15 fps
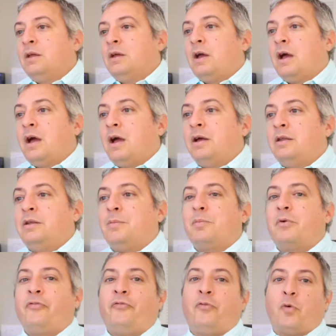
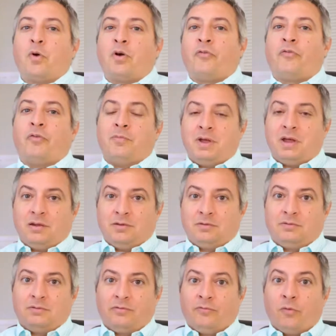Number four for me.
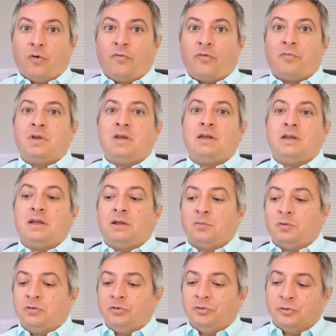Four for me, and
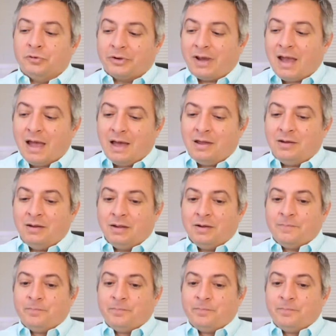when you look at